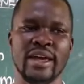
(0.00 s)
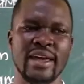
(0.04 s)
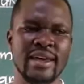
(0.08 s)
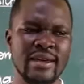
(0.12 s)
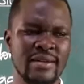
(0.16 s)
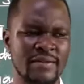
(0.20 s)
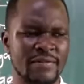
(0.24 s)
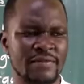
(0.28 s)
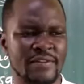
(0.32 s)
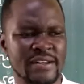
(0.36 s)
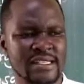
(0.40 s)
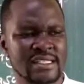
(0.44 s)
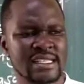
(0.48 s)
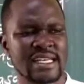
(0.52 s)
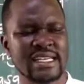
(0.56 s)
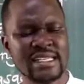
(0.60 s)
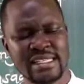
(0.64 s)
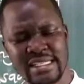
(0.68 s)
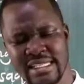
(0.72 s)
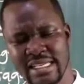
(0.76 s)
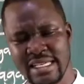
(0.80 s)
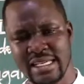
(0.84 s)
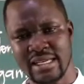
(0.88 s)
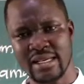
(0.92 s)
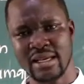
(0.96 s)

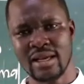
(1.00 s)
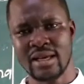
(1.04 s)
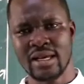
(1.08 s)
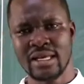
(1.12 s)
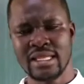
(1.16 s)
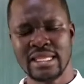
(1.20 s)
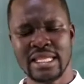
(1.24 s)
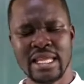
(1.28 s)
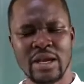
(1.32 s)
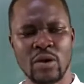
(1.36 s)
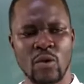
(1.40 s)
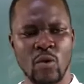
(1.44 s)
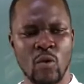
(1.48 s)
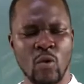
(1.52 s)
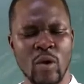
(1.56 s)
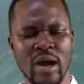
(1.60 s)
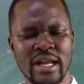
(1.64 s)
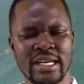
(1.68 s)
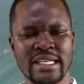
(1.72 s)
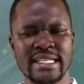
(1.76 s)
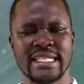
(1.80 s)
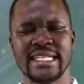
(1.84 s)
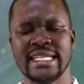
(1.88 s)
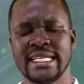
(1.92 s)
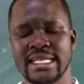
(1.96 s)
emphasizing they
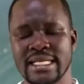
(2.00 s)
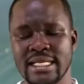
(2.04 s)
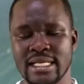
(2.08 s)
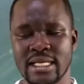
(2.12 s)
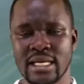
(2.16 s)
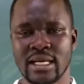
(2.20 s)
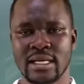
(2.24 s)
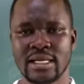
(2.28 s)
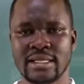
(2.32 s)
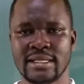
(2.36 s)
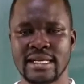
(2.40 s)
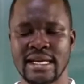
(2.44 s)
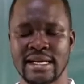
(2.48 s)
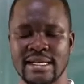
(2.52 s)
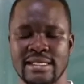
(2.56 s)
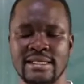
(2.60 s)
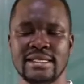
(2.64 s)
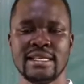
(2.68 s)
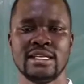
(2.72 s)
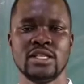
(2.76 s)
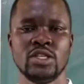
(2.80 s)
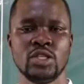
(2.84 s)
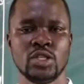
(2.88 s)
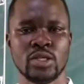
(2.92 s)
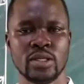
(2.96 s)
wanted
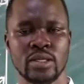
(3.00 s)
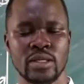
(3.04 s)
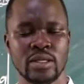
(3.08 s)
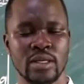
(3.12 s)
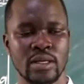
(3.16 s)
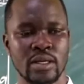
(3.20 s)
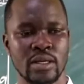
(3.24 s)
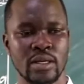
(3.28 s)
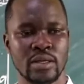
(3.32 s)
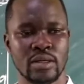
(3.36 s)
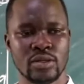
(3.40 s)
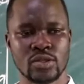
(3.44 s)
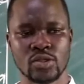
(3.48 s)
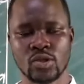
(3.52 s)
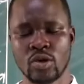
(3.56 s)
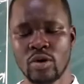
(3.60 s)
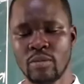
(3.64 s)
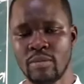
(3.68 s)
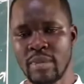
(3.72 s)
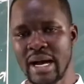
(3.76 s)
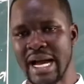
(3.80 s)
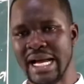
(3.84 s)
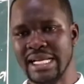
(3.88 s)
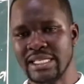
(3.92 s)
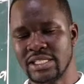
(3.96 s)
taxation so
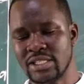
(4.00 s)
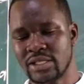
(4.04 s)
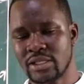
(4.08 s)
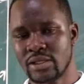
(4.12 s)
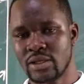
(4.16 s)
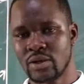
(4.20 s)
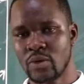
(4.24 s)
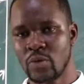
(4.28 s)
much.